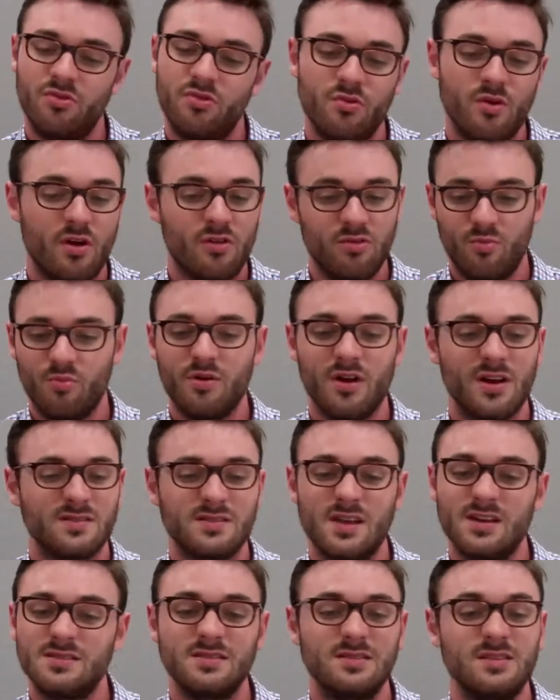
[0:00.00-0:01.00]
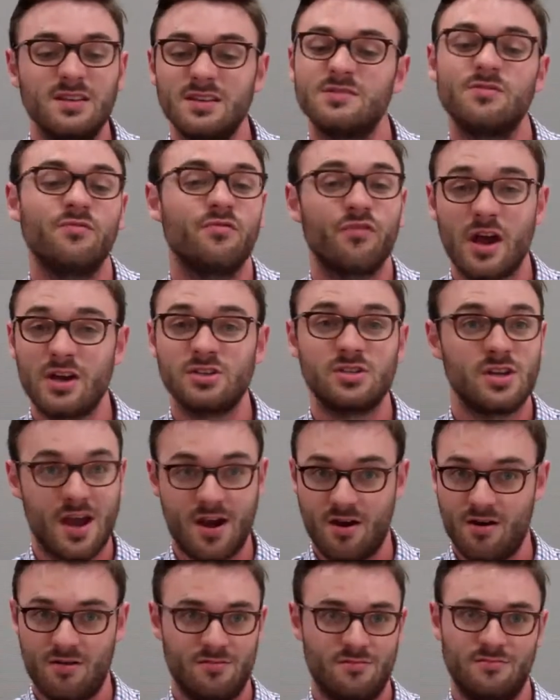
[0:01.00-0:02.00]
throughout the process, get some fresh
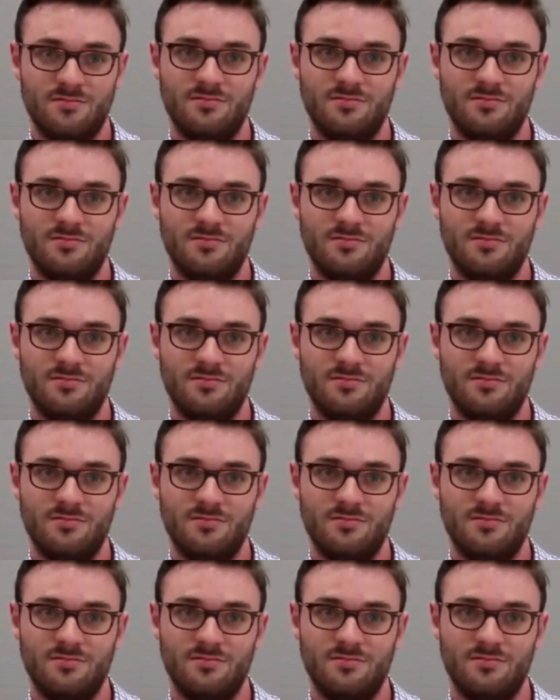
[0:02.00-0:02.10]
air.